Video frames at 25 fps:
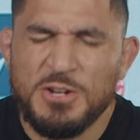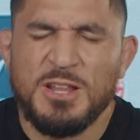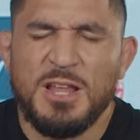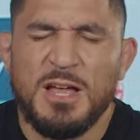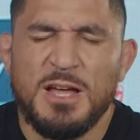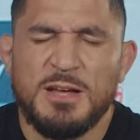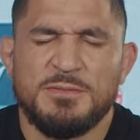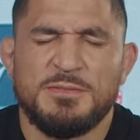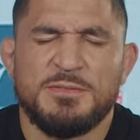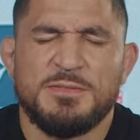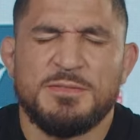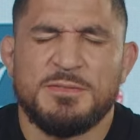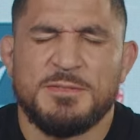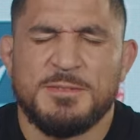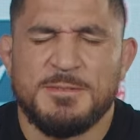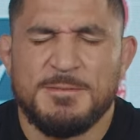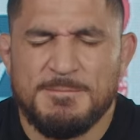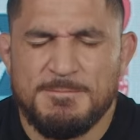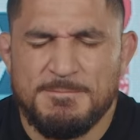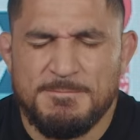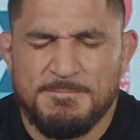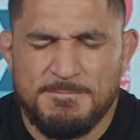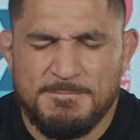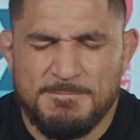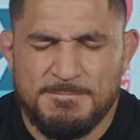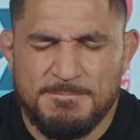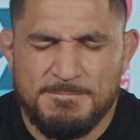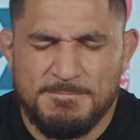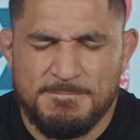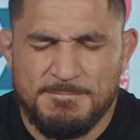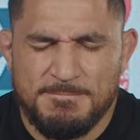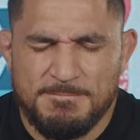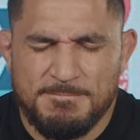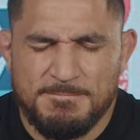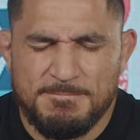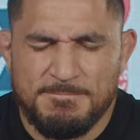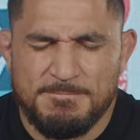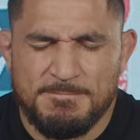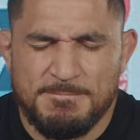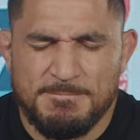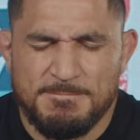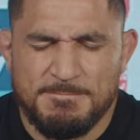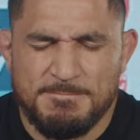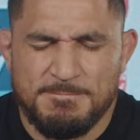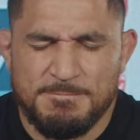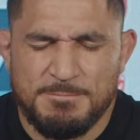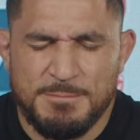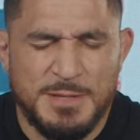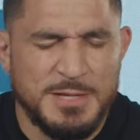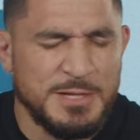love
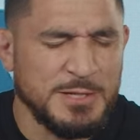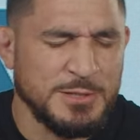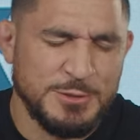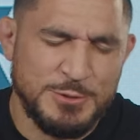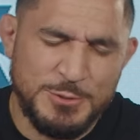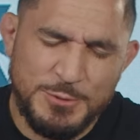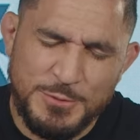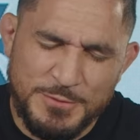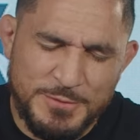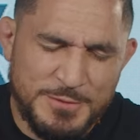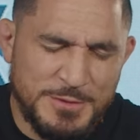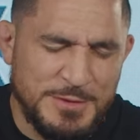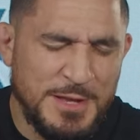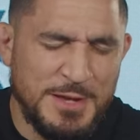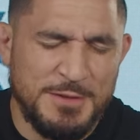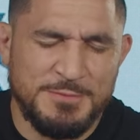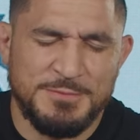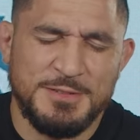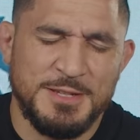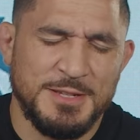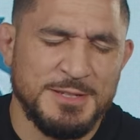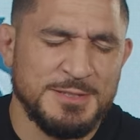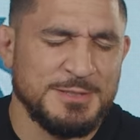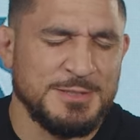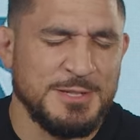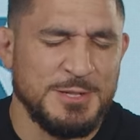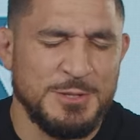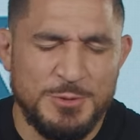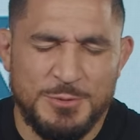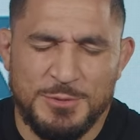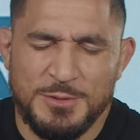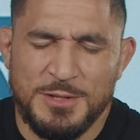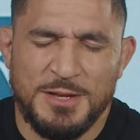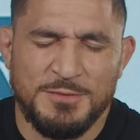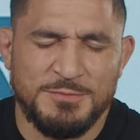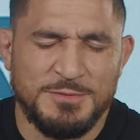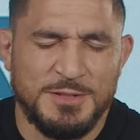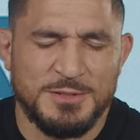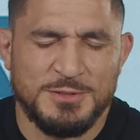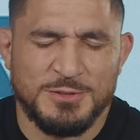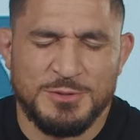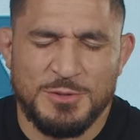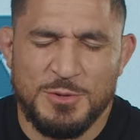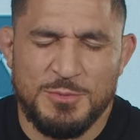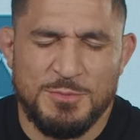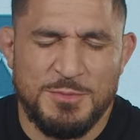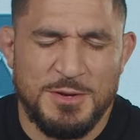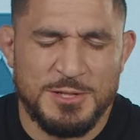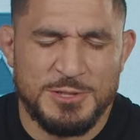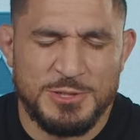because you've loved us and you loved us
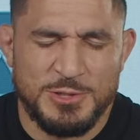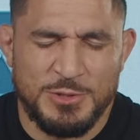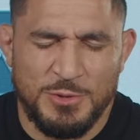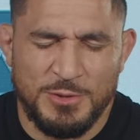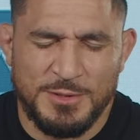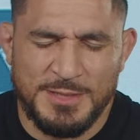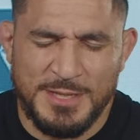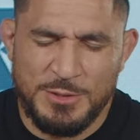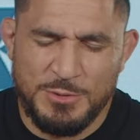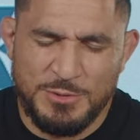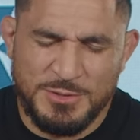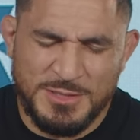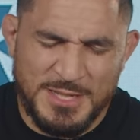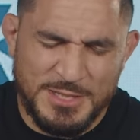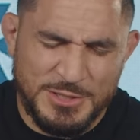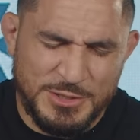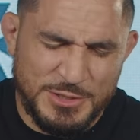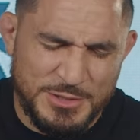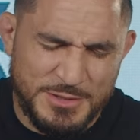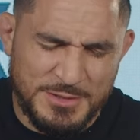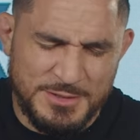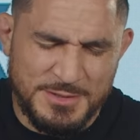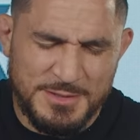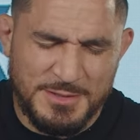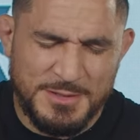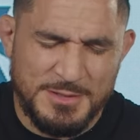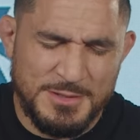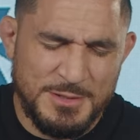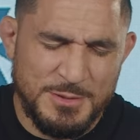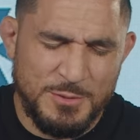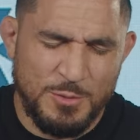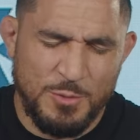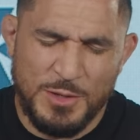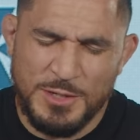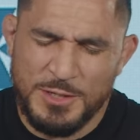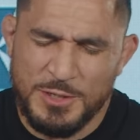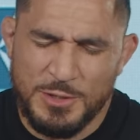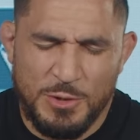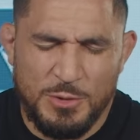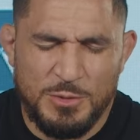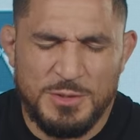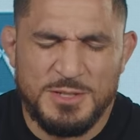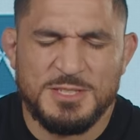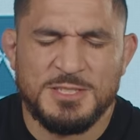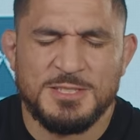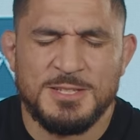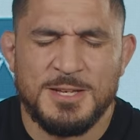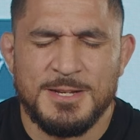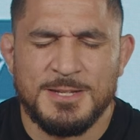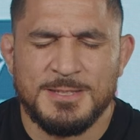so much, Lord, that you sent your one and only
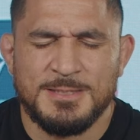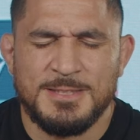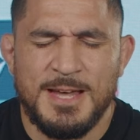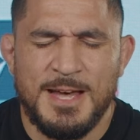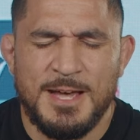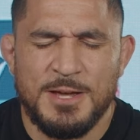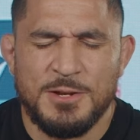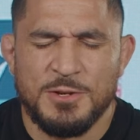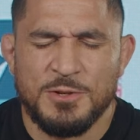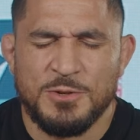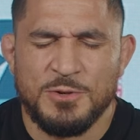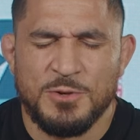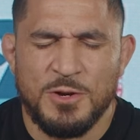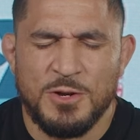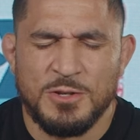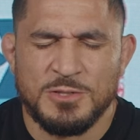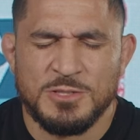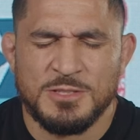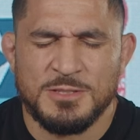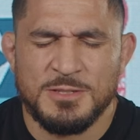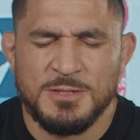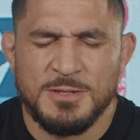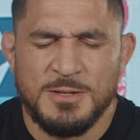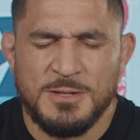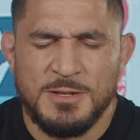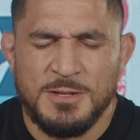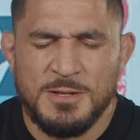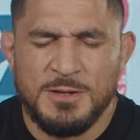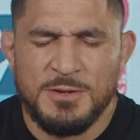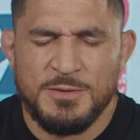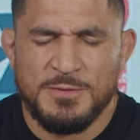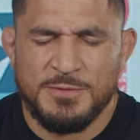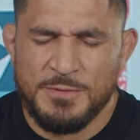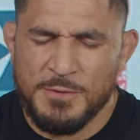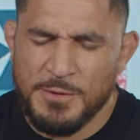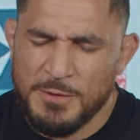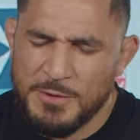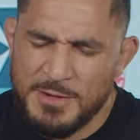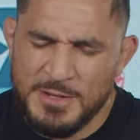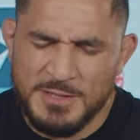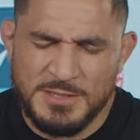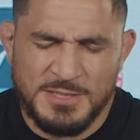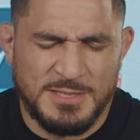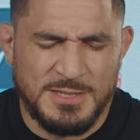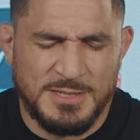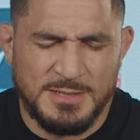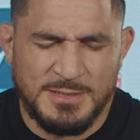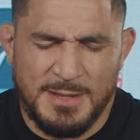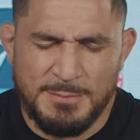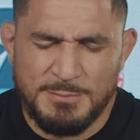Son to die on the cross for
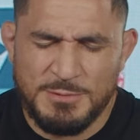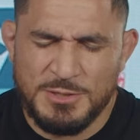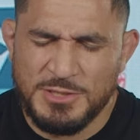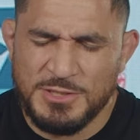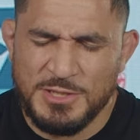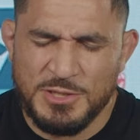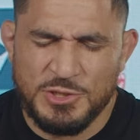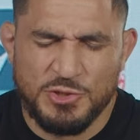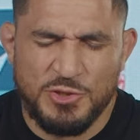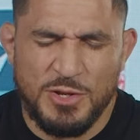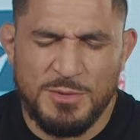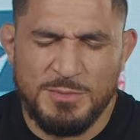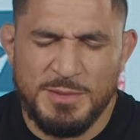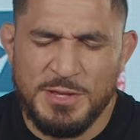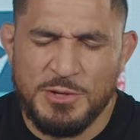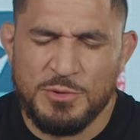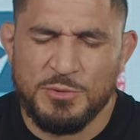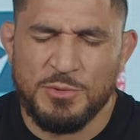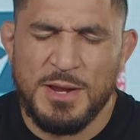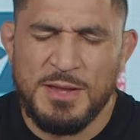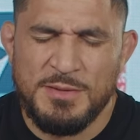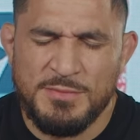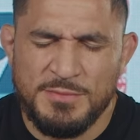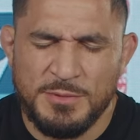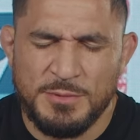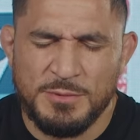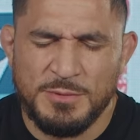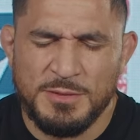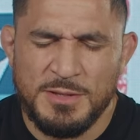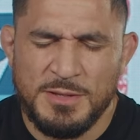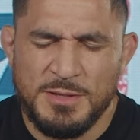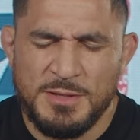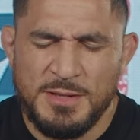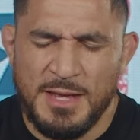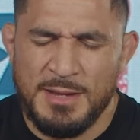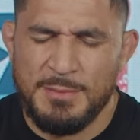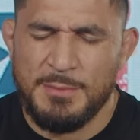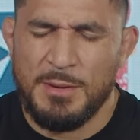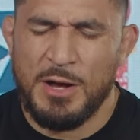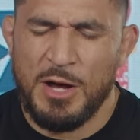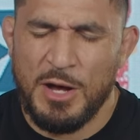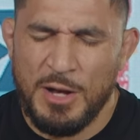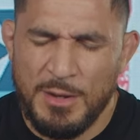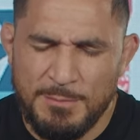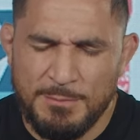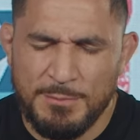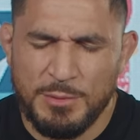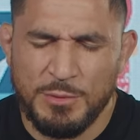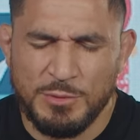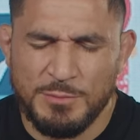us. And I'm just extremely grateful and
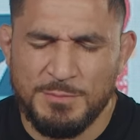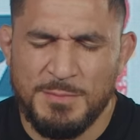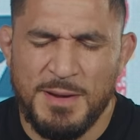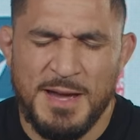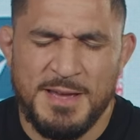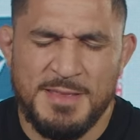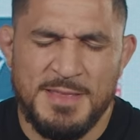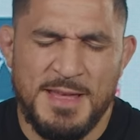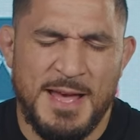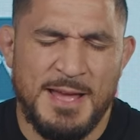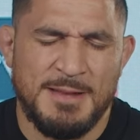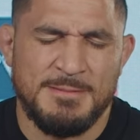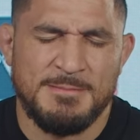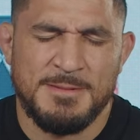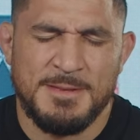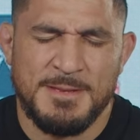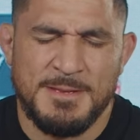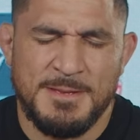humbled by that.